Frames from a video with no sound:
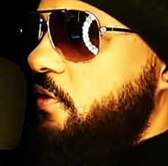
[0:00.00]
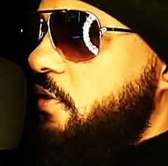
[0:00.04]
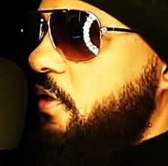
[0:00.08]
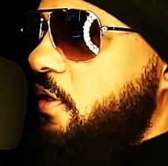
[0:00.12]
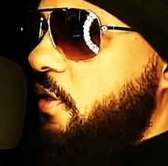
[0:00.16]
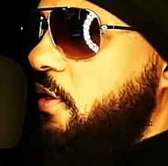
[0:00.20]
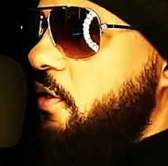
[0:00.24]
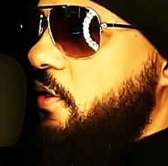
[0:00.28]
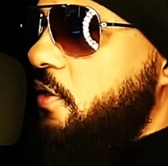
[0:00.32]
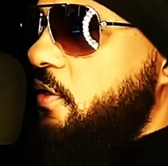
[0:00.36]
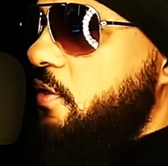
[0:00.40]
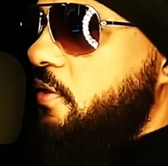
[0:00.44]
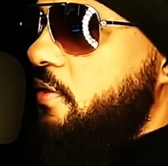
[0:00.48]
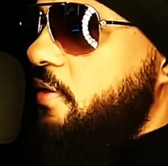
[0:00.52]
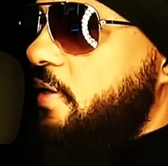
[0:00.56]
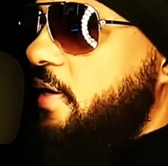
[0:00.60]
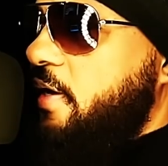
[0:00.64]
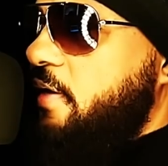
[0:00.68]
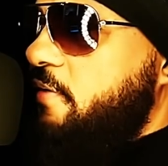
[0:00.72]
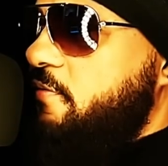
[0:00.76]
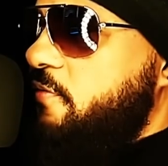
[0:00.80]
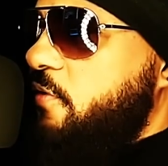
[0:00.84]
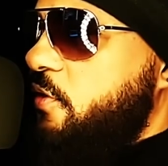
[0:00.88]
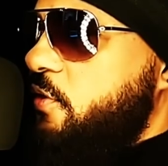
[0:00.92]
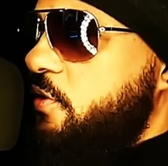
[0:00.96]
are
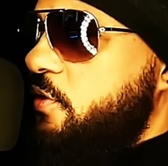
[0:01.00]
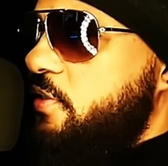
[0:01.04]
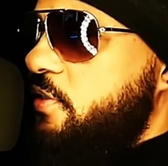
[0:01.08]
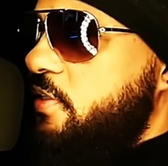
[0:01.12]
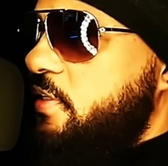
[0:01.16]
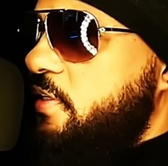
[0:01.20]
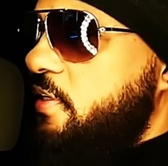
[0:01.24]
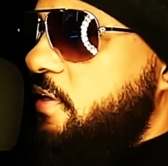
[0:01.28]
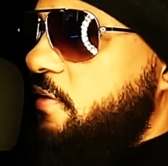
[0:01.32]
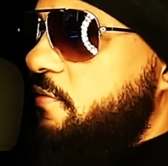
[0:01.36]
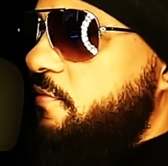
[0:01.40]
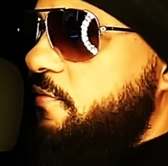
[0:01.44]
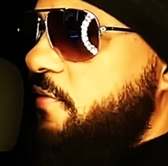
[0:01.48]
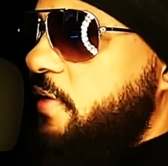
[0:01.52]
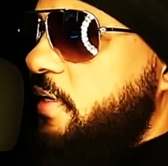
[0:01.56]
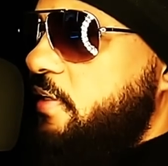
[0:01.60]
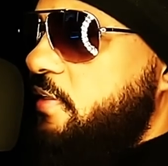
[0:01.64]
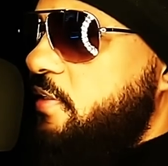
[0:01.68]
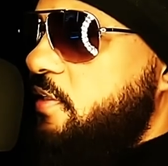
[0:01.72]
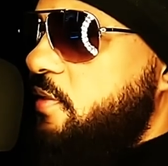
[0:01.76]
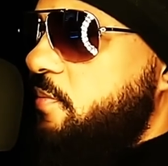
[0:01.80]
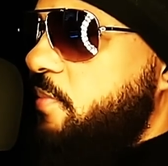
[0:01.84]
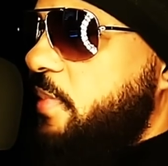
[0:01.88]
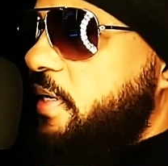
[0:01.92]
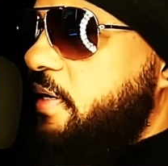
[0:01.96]
adversely
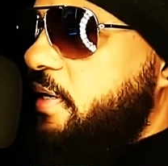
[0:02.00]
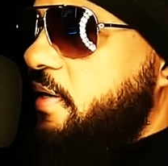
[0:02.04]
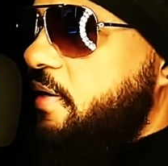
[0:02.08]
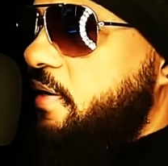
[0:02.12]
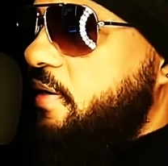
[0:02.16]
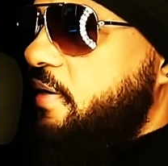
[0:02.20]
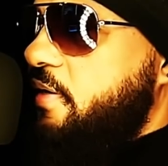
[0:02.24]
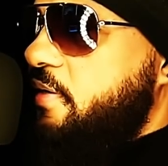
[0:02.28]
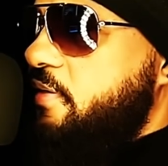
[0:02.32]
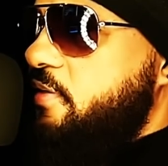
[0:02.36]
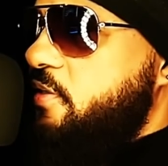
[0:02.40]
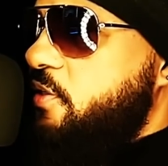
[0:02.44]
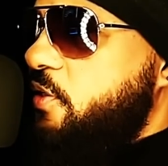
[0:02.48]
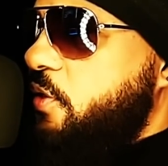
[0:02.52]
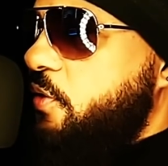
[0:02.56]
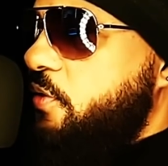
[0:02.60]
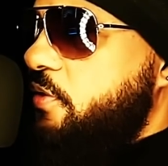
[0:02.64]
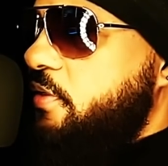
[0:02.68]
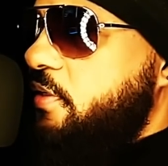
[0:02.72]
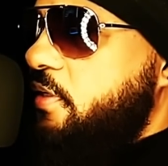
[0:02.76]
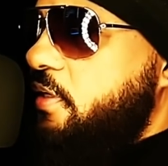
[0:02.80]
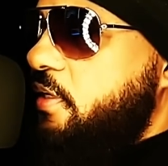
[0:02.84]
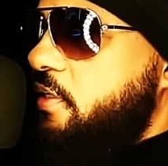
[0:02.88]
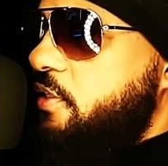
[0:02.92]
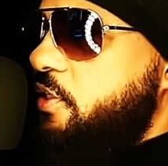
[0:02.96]
affected by
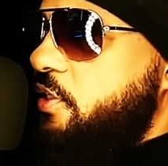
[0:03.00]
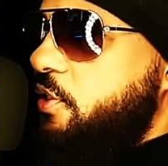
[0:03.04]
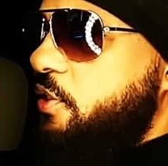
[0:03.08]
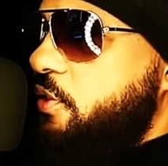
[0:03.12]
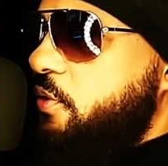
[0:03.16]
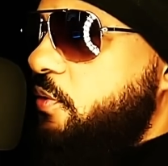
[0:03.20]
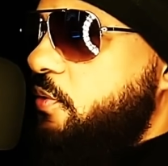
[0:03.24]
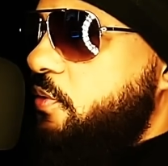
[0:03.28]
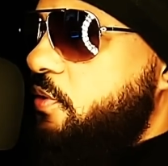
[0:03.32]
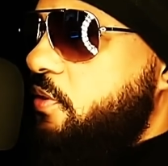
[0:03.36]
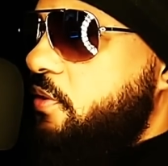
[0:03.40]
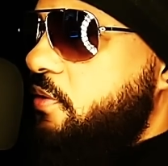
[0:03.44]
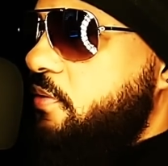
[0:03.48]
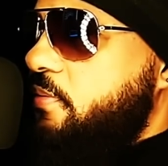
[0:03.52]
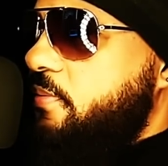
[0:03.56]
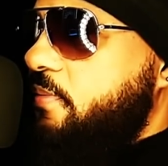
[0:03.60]
certain issues.